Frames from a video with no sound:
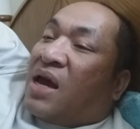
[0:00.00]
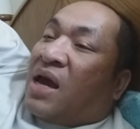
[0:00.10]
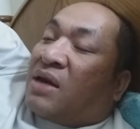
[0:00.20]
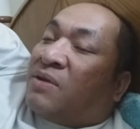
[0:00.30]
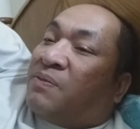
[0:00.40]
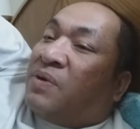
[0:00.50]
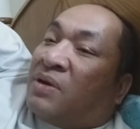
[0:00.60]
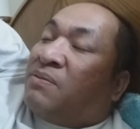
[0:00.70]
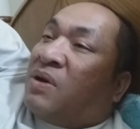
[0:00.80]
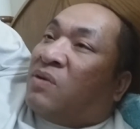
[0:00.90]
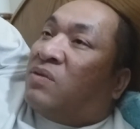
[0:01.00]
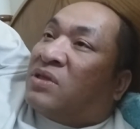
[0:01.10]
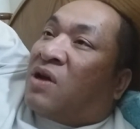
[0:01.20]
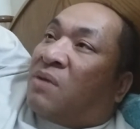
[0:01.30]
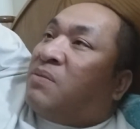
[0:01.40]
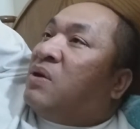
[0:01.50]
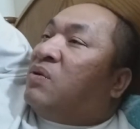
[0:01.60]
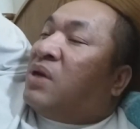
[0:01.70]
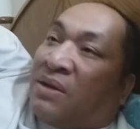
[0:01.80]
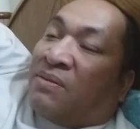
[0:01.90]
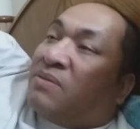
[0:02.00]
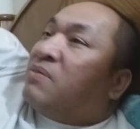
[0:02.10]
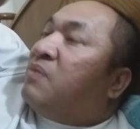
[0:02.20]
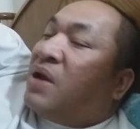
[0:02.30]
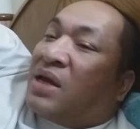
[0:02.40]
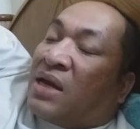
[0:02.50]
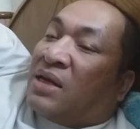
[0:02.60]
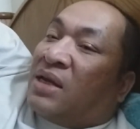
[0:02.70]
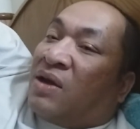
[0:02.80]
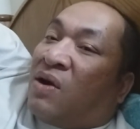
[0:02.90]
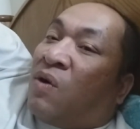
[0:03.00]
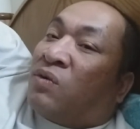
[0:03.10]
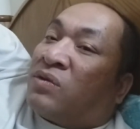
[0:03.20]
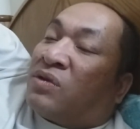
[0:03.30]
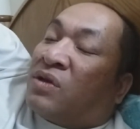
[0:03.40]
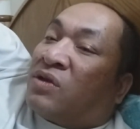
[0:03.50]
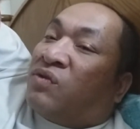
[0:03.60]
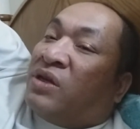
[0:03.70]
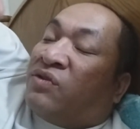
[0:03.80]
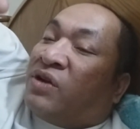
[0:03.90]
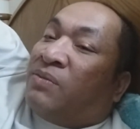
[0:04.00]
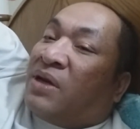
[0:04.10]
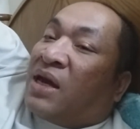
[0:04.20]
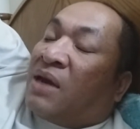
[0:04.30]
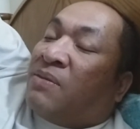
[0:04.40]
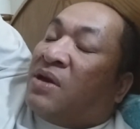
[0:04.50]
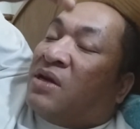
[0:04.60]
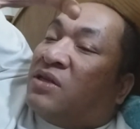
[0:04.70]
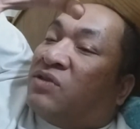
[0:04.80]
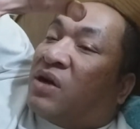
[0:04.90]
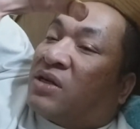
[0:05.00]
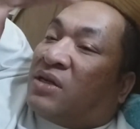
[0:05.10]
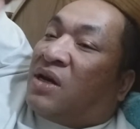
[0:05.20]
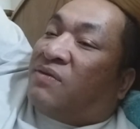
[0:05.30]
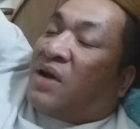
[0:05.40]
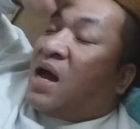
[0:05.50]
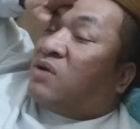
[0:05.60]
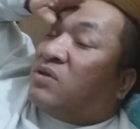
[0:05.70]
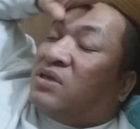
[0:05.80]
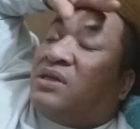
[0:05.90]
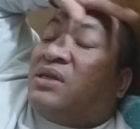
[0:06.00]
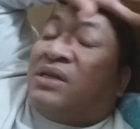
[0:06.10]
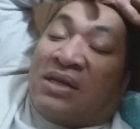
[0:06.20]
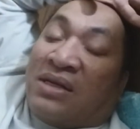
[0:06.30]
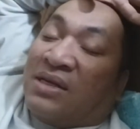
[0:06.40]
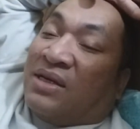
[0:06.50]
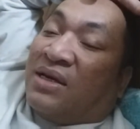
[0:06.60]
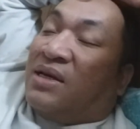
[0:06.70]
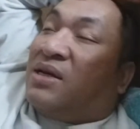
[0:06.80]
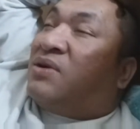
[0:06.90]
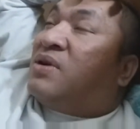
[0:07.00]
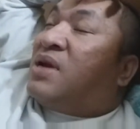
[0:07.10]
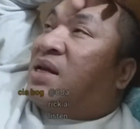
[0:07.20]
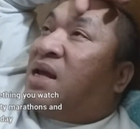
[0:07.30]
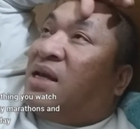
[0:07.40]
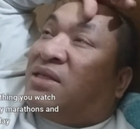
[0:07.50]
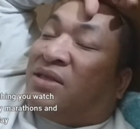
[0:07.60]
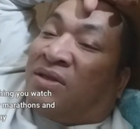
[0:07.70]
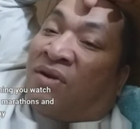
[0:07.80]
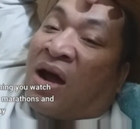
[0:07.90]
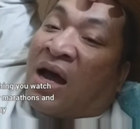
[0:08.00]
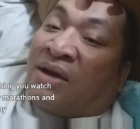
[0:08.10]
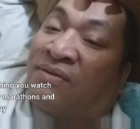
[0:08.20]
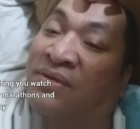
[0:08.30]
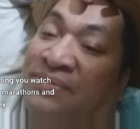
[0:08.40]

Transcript: And to start building brick. And then the tree became structure of a house. Like that they thrive.